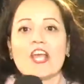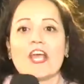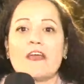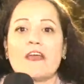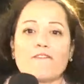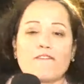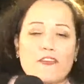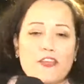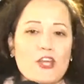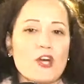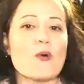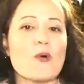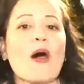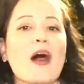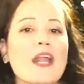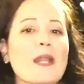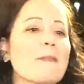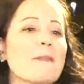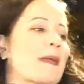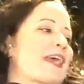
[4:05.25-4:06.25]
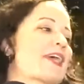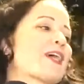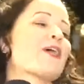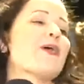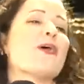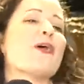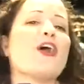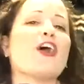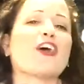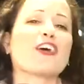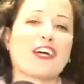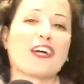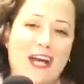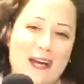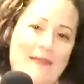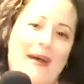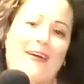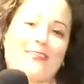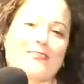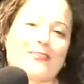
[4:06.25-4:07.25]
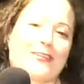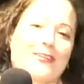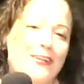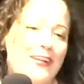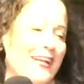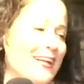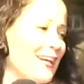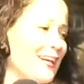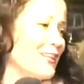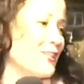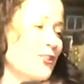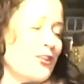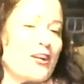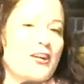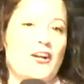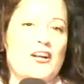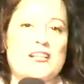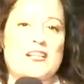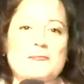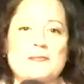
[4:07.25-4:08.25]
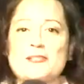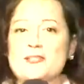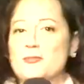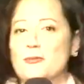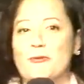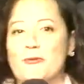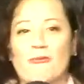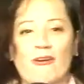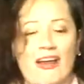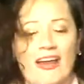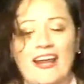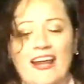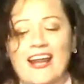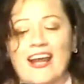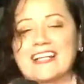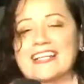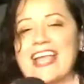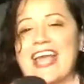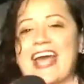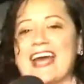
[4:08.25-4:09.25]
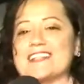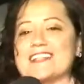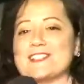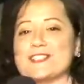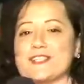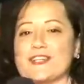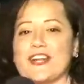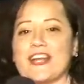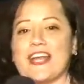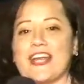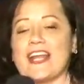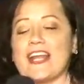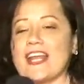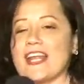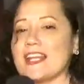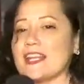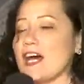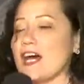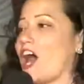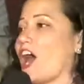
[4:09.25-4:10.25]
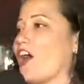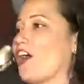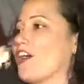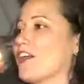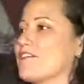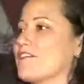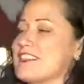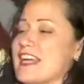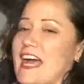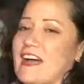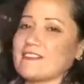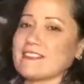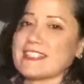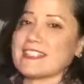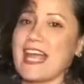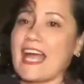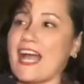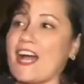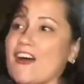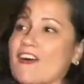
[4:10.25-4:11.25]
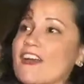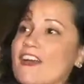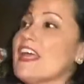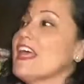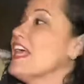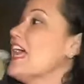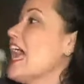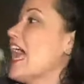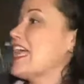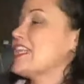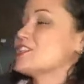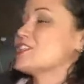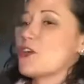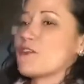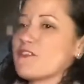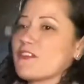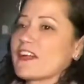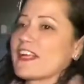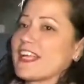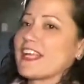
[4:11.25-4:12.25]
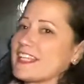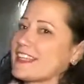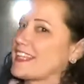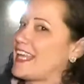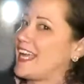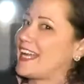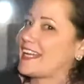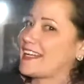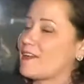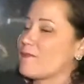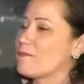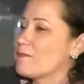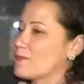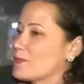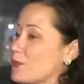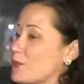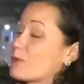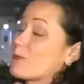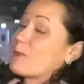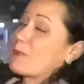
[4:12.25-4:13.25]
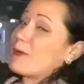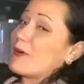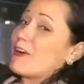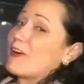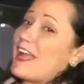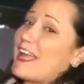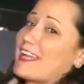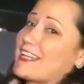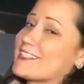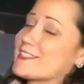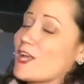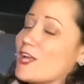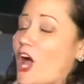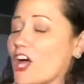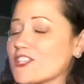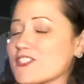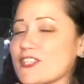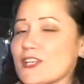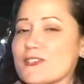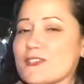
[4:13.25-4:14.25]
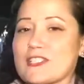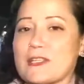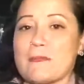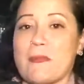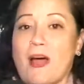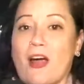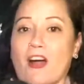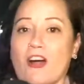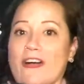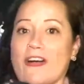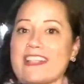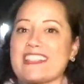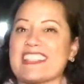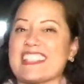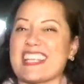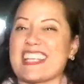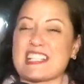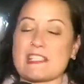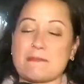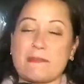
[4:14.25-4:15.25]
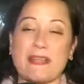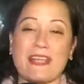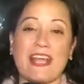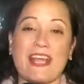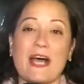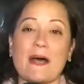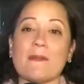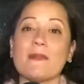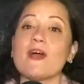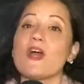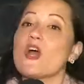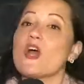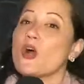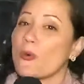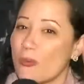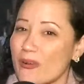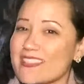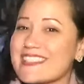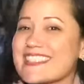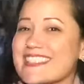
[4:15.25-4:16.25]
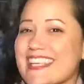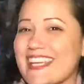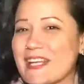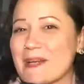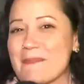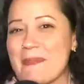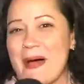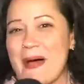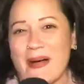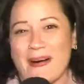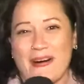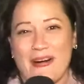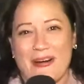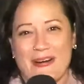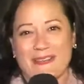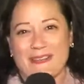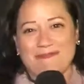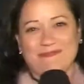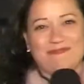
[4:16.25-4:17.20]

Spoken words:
If you want to be cool, come out to Cree Country Christmas. We're right on Cass Street in the heart of downtown. And don't forget that parade is also tomorrow at 6 p.m. We'll see you tomorrow.